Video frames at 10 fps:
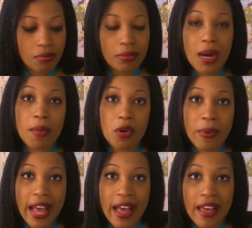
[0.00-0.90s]
bubble
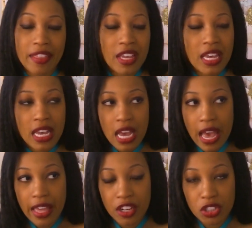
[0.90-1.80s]
bath,
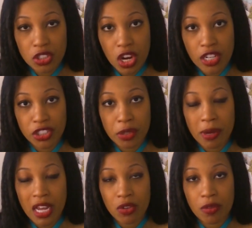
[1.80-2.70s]
and a larger
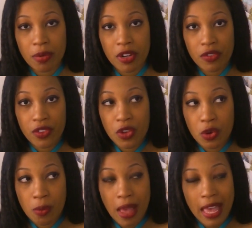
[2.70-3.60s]
bottle of perfume.